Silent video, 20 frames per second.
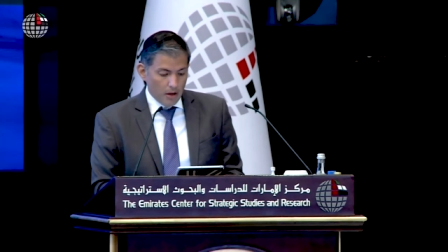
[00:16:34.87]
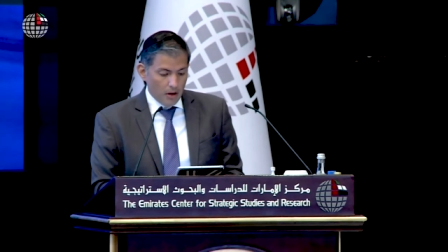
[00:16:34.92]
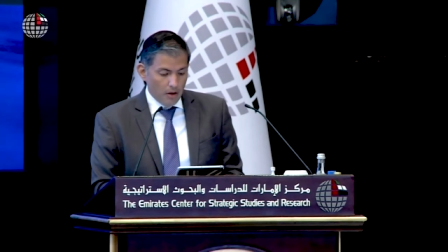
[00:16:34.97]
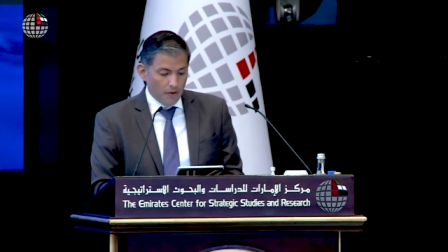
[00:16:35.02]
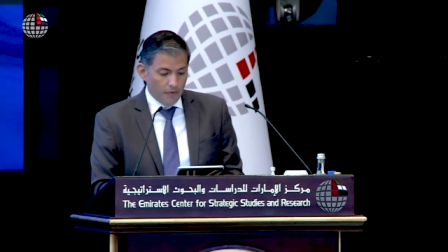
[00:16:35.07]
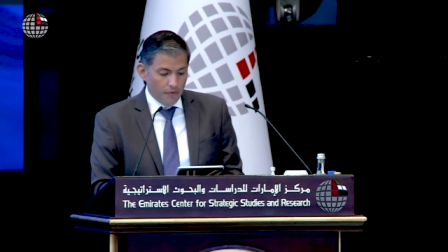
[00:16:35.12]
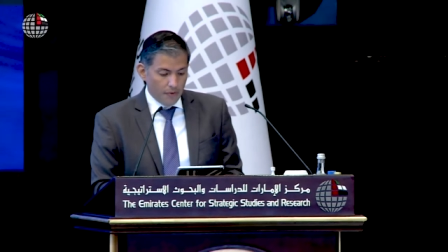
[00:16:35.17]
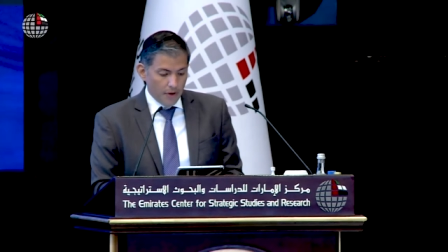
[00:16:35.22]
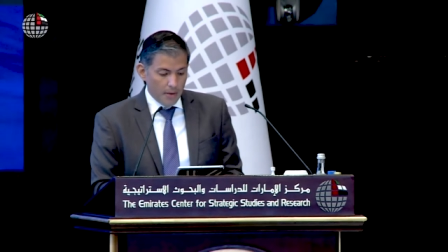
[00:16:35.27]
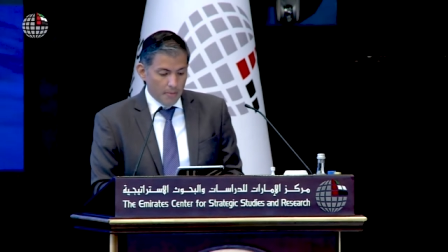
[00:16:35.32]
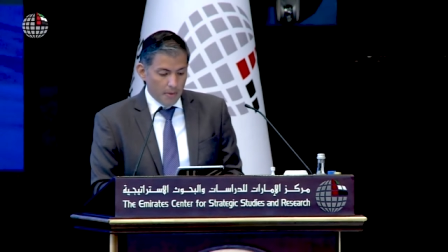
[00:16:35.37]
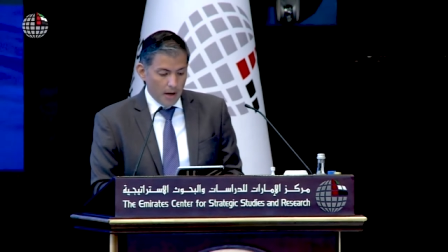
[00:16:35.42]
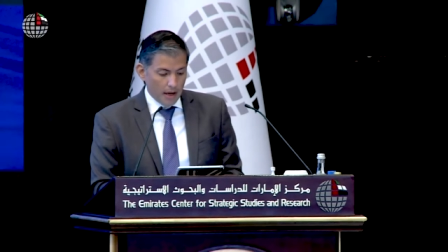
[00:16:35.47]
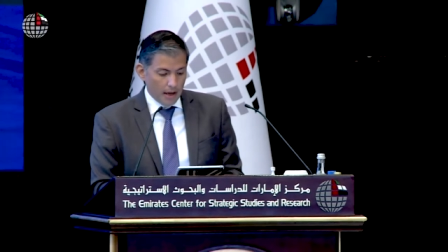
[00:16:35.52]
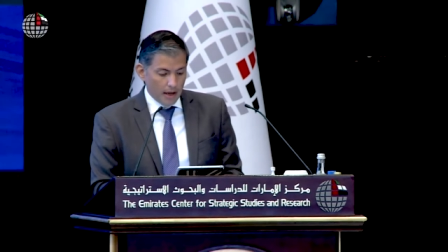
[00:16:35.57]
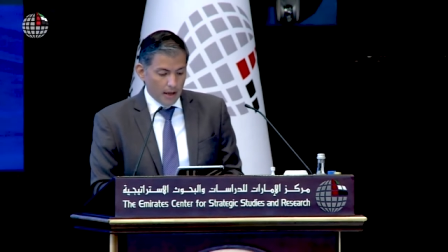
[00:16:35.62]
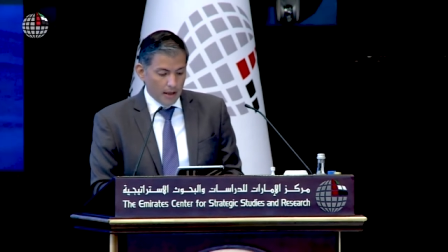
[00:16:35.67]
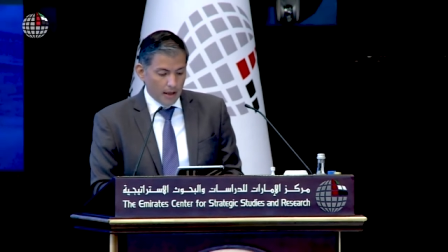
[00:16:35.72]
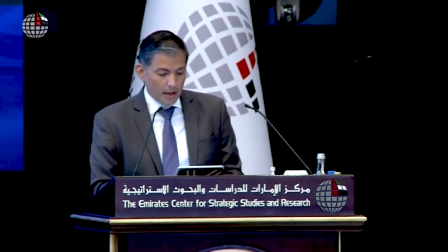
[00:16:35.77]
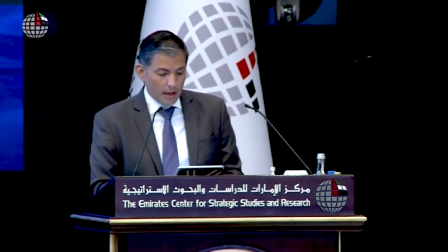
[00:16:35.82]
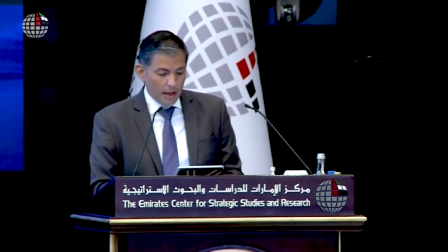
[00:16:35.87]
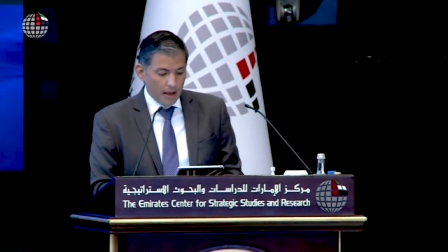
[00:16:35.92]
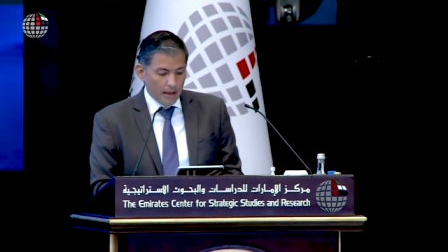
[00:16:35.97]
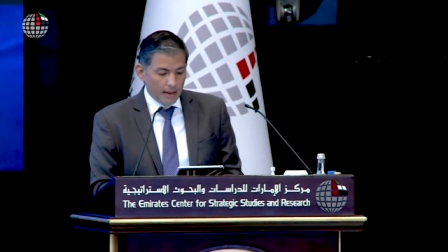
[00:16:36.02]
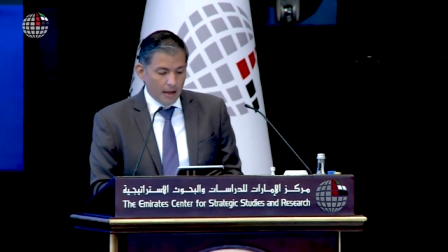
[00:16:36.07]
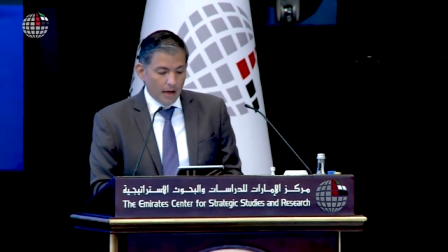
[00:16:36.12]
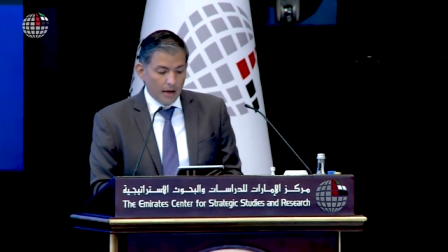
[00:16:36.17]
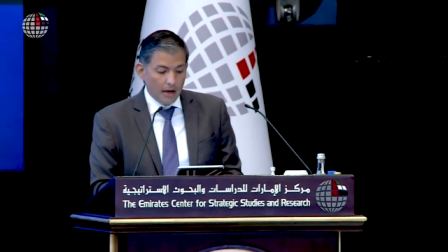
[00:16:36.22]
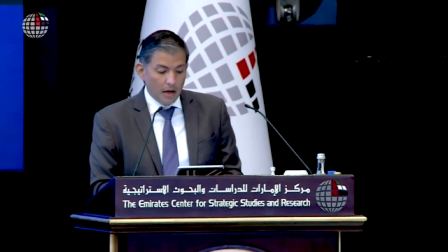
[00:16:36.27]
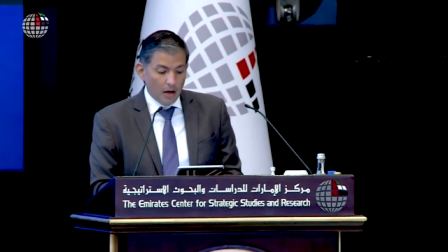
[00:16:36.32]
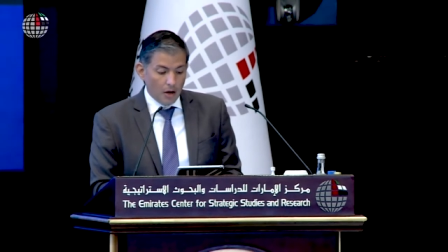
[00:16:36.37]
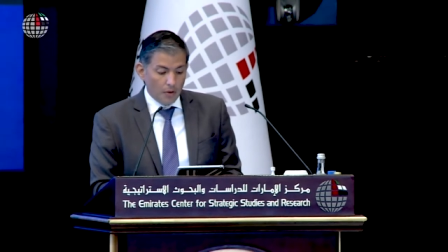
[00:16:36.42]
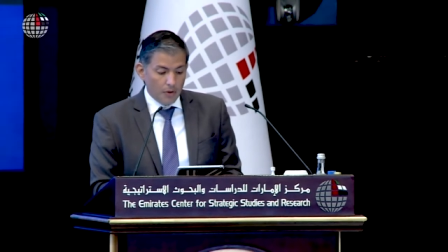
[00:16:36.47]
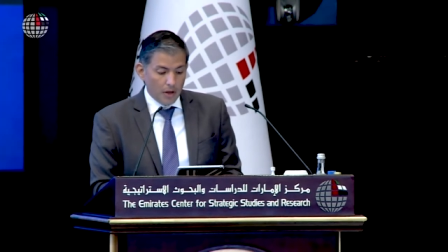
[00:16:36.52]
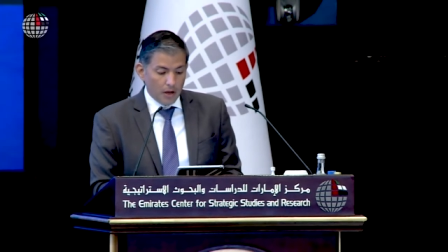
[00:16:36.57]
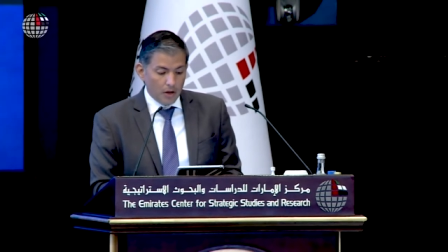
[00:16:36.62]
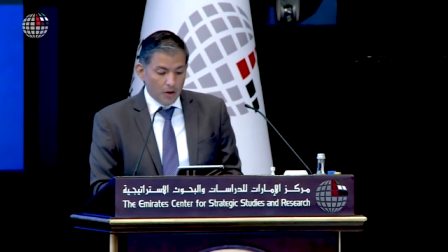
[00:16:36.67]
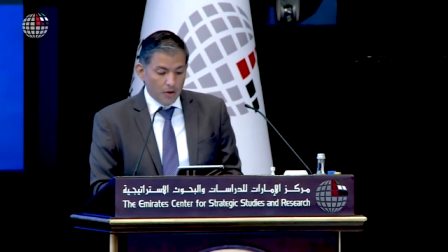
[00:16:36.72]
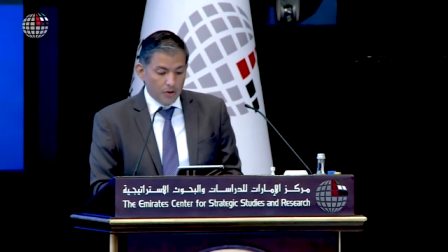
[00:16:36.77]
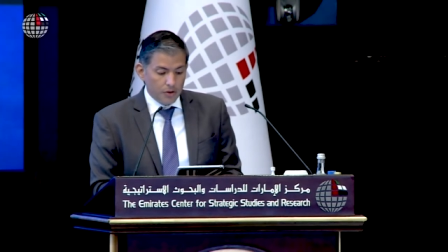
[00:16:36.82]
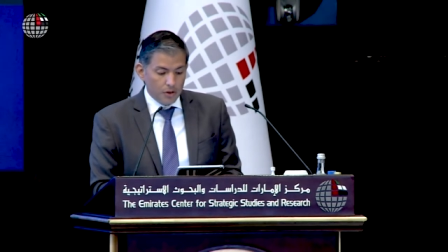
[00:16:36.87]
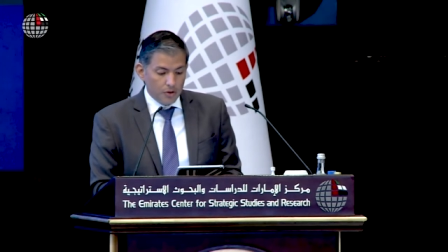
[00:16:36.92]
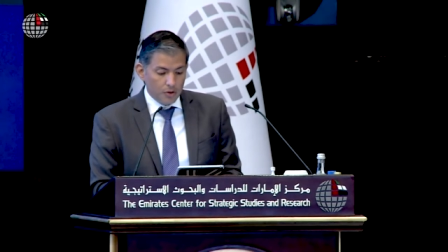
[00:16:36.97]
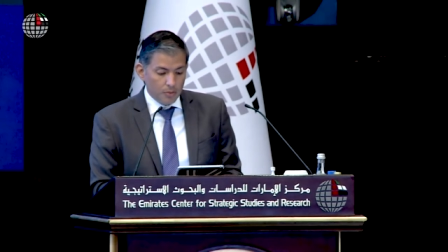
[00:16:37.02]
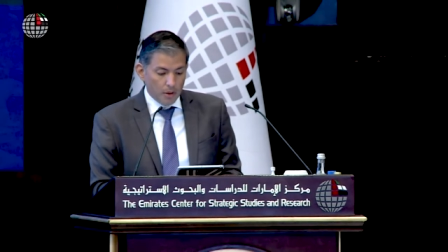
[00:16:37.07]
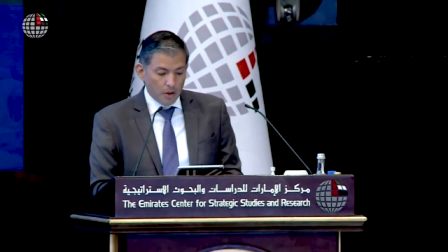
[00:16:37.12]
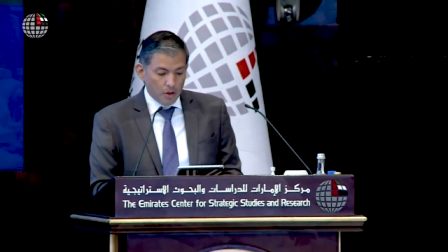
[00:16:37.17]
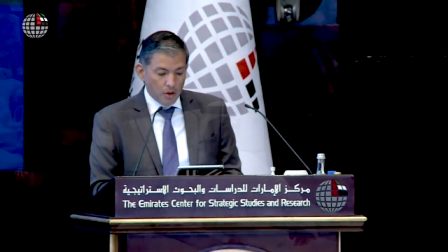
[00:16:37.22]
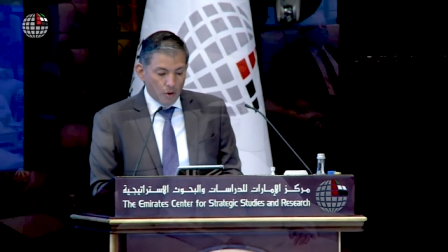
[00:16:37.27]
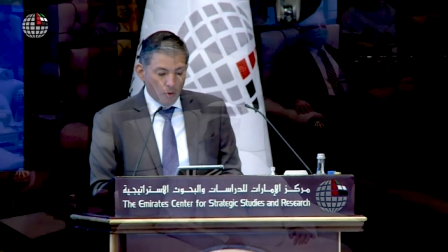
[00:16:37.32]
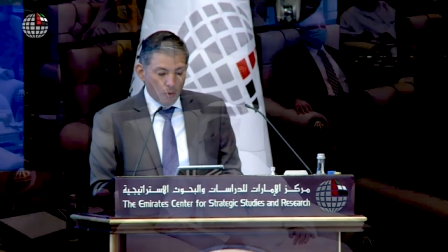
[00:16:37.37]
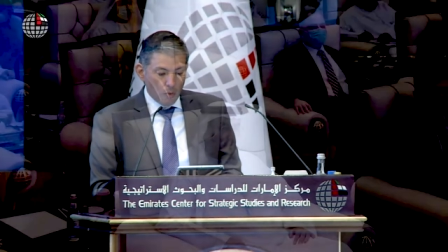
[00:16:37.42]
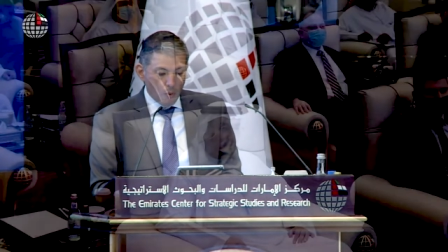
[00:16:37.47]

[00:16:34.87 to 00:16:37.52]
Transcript: of free market that allowed the country to become